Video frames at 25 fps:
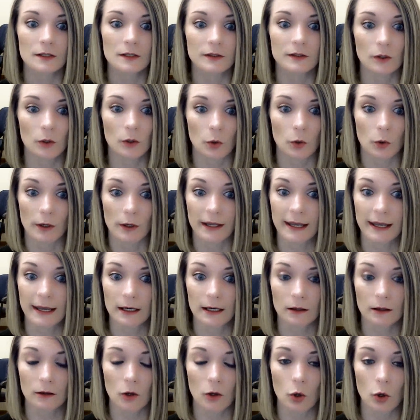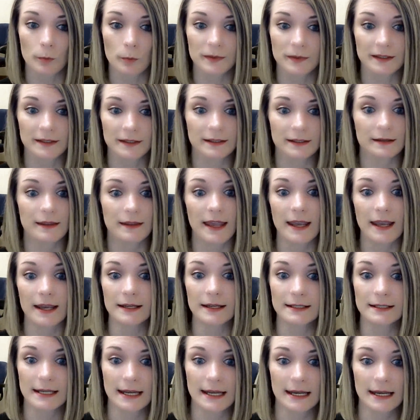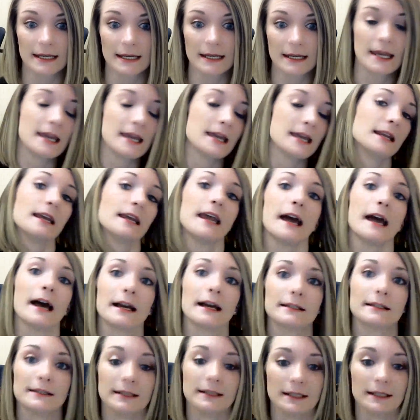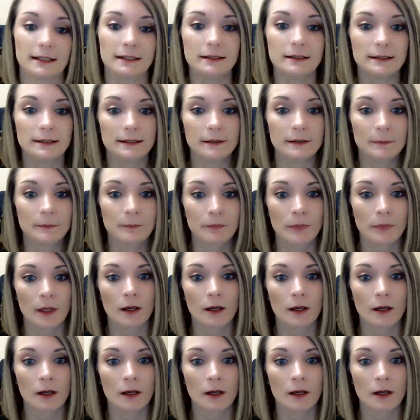So cantaloupes, they contain antioxidants,